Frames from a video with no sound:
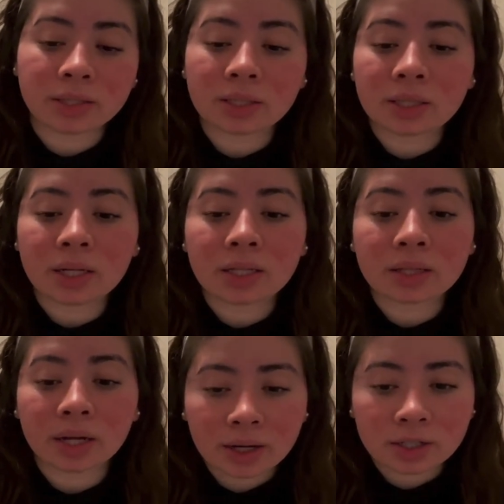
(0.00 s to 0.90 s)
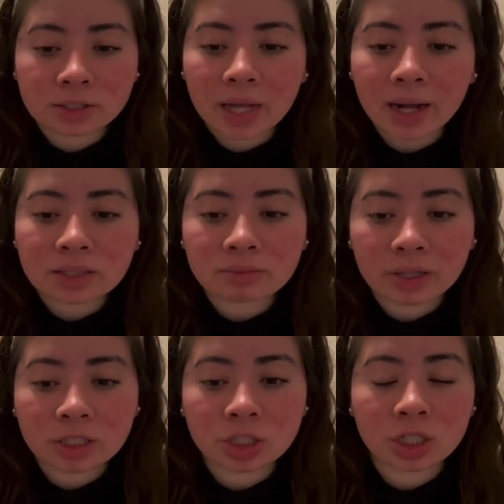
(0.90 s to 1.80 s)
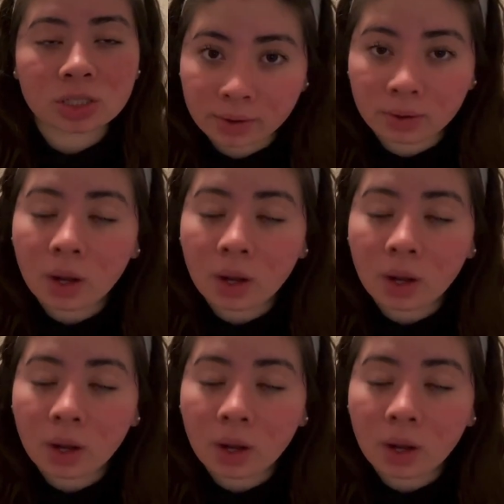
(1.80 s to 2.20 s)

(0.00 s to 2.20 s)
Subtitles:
Deleting their text messages